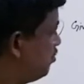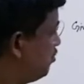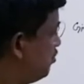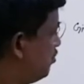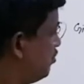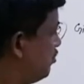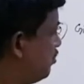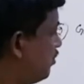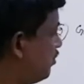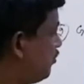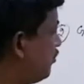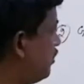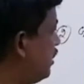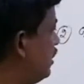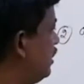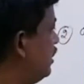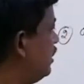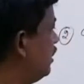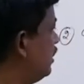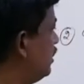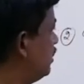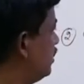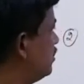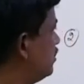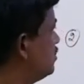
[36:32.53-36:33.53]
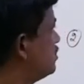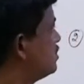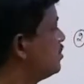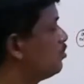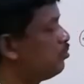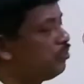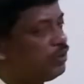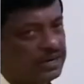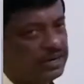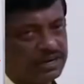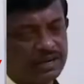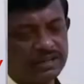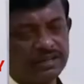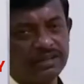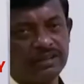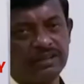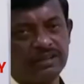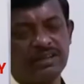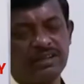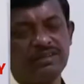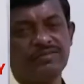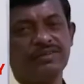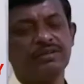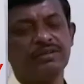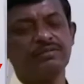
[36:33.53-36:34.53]
for finding. So what are the
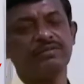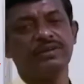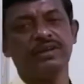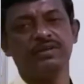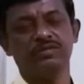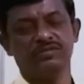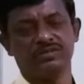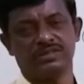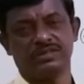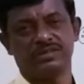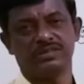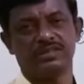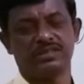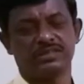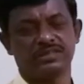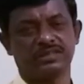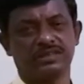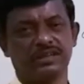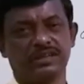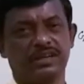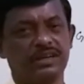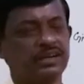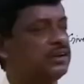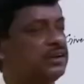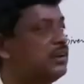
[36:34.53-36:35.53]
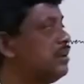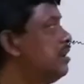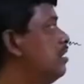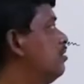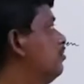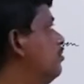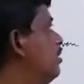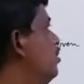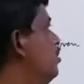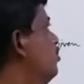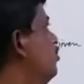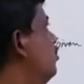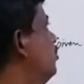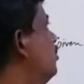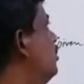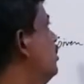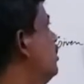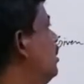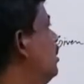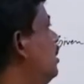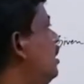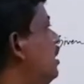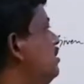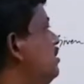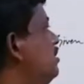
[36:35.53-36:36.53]
given values? Just collect that value
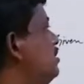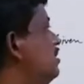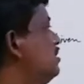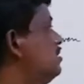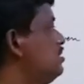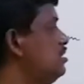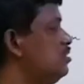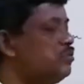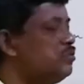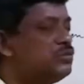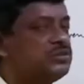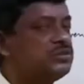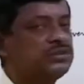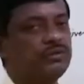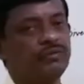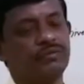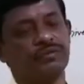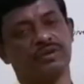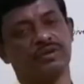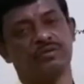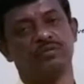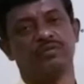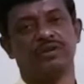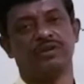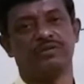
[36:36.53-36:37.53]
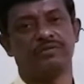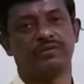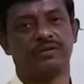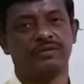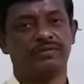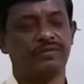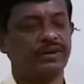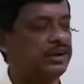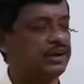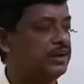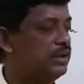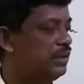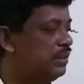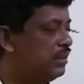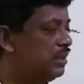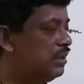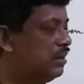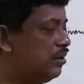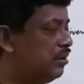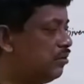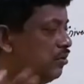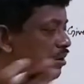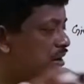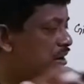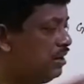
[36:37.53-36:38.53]
and just use the formula for finding the
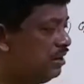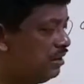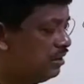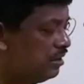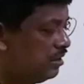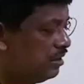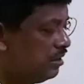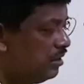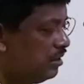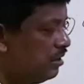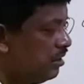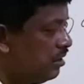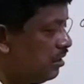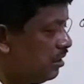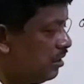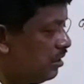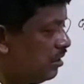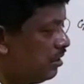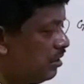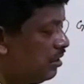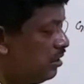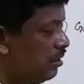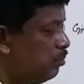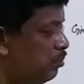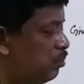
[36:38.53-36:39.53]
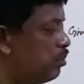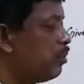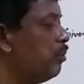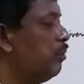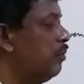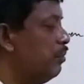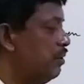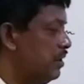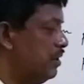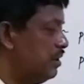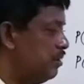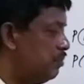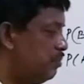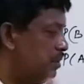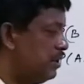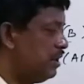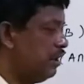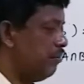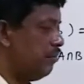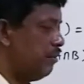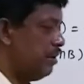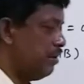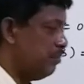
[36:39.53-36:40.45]
required probability PA by